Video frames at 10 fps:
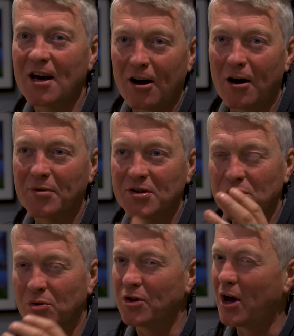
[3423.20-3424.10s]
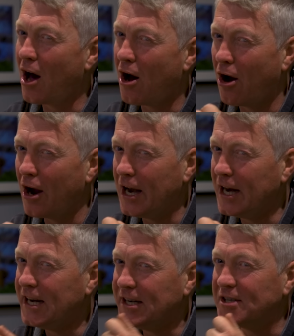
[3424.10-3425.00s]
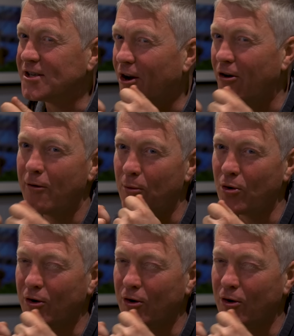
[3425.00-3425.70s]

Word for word: carp, the sort the highly desirable